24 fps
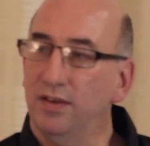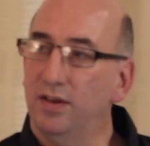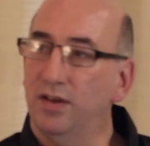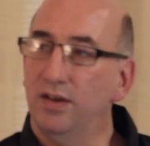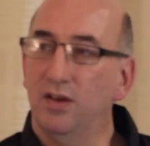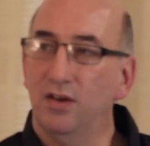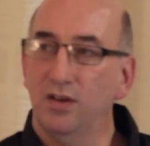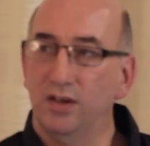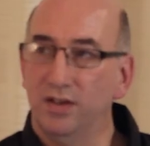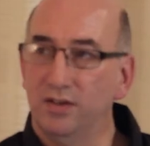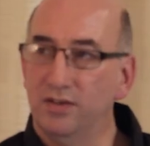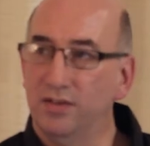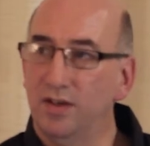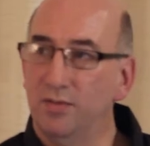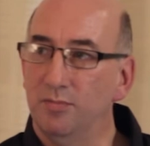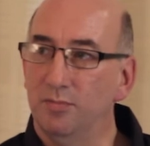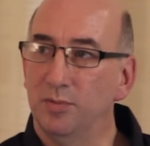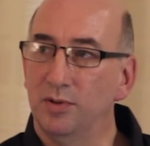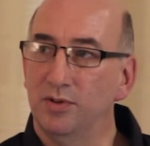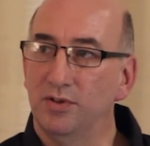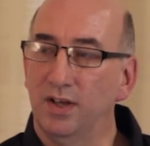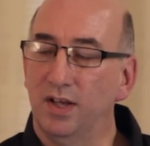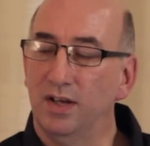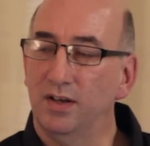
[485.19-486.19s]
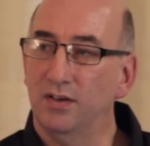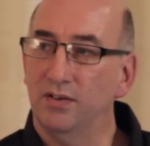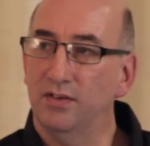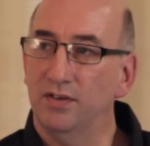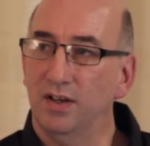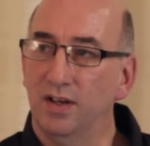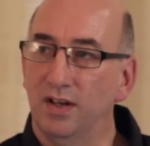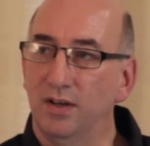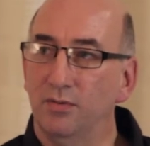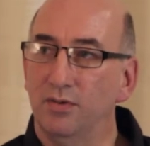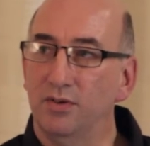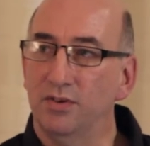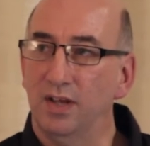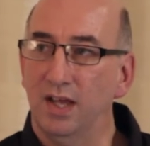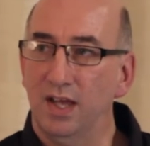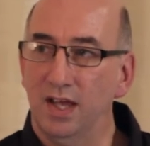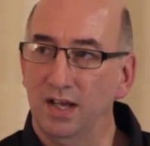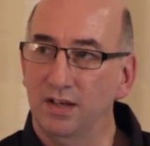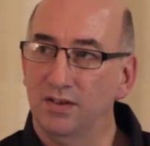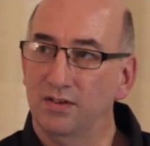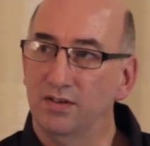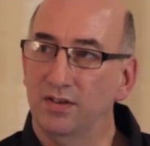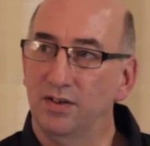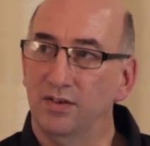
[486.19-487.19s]
that 97% said it was
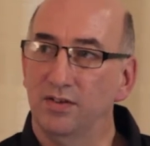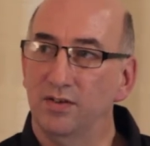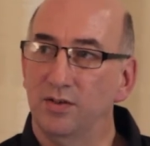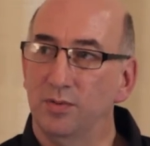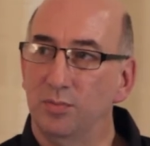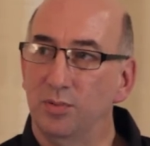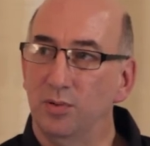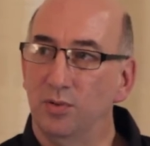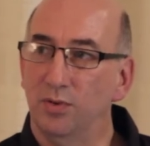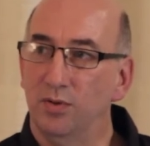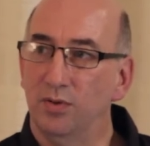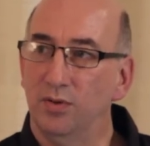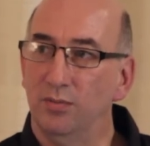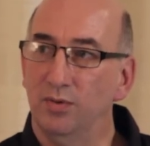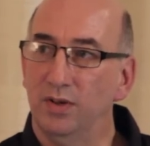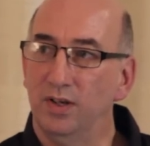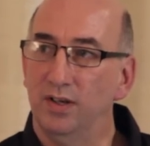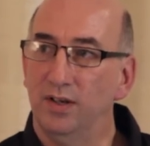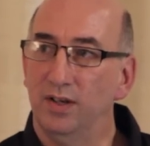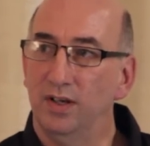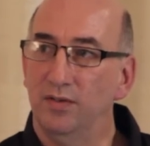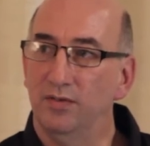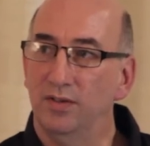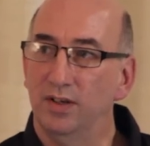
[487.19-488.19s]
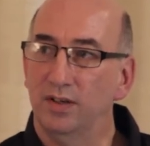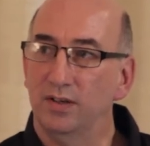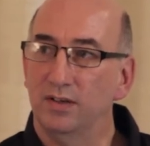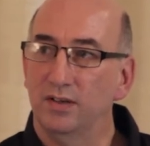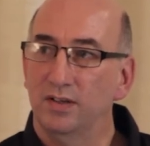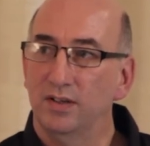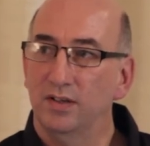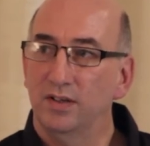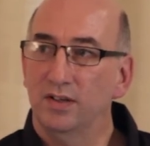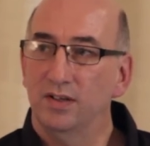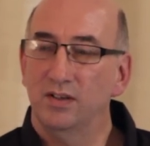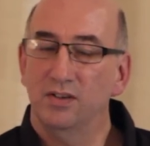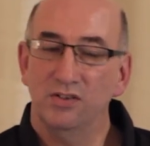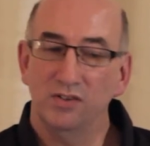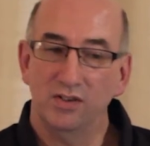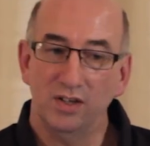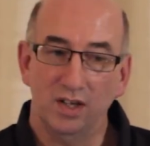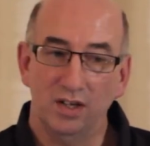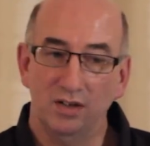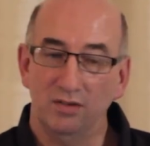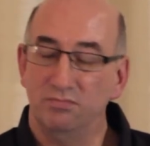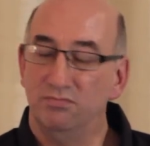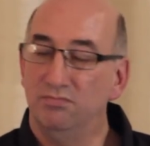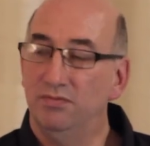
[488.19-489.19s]
excellent support that we deliver.
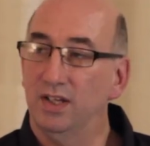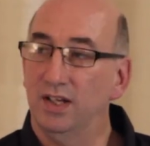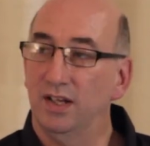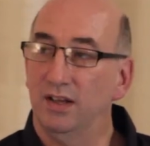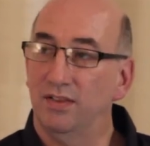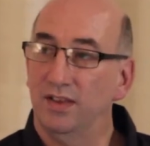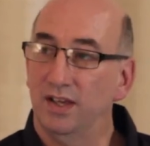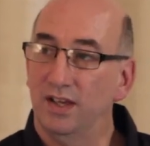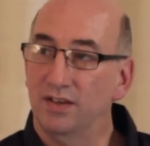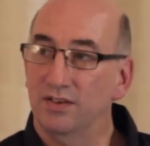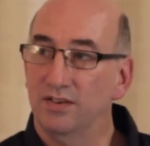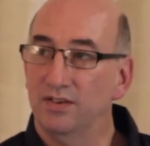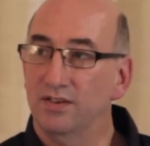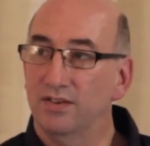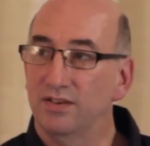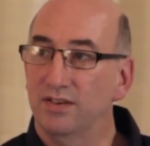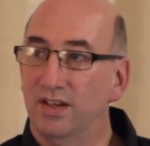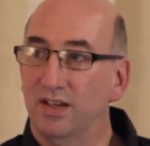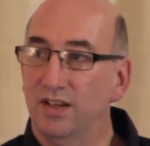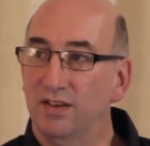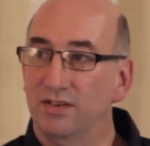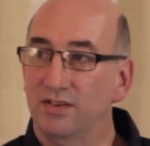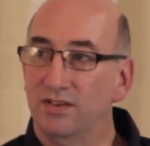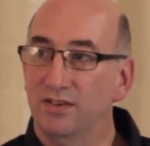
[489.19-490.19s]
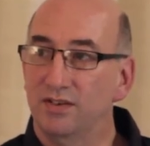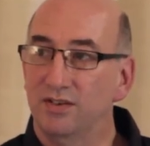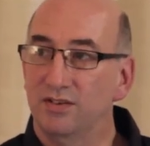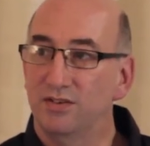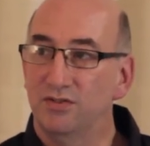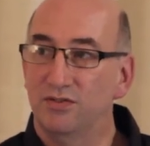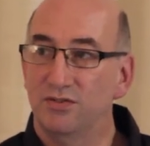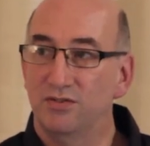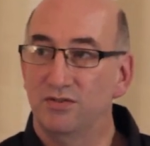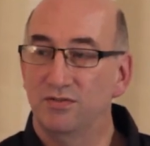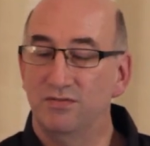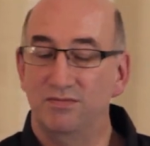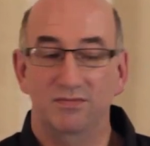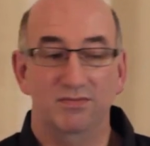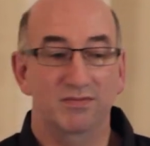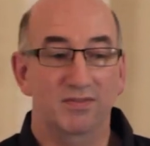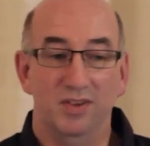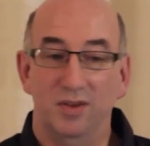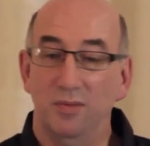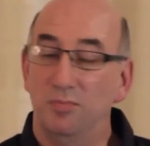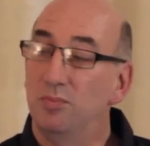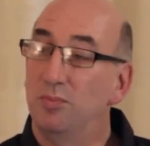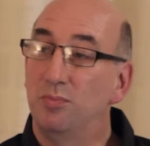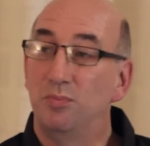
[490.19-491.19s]
So that's
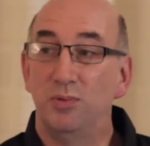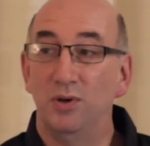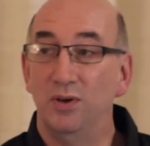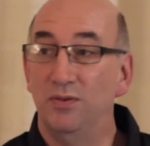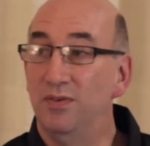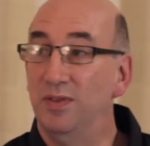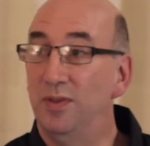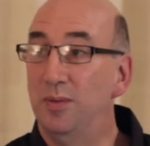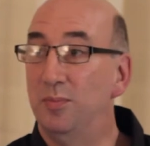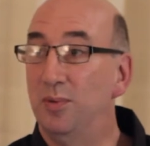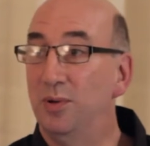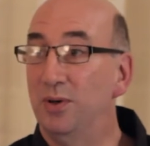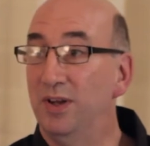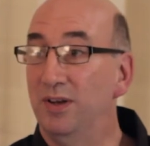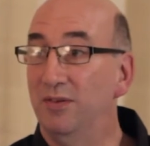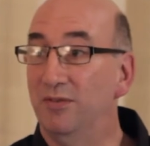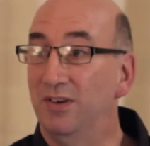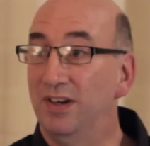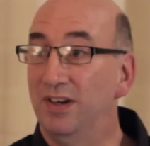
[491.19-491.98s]
the proof in the pudding.